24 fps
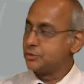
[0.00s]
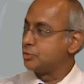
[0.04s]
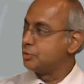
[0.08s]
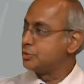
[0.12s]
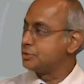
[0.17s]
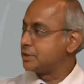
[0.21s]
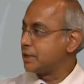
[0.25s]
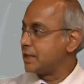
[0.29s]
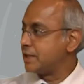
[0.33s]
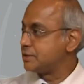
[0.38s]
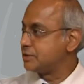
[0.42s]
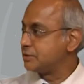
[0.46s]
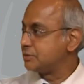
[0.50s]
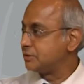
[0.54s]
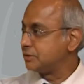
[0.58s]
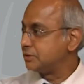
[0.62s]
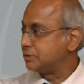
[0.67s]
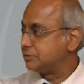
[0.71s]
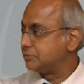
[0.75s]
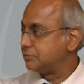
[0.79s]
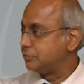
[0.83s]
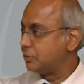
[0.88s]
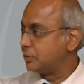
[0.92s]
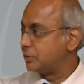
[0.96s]
is no chance
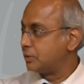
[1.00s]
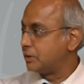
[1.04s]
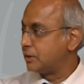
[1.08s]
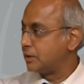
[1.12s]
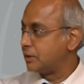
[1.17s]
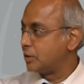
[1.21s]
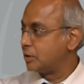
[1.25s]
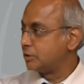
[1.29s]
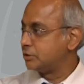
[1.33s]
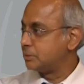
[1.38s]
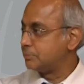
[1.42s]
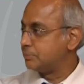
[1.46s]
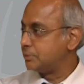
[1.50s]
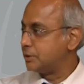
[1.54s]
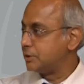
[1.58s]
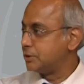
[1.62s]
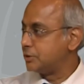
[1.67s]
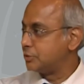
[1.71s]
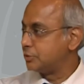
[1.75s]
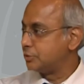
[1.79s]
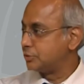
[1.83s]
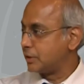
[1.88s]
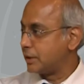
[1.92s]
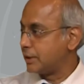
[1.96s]
for an entrepreneur
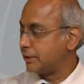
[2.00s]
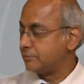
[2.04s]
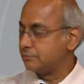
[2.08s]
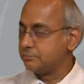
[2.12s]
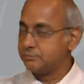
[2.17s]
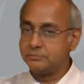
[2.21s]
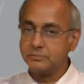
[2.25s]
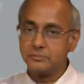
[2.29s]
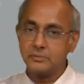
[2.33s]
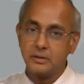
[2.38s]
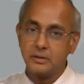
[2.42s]
to thrive.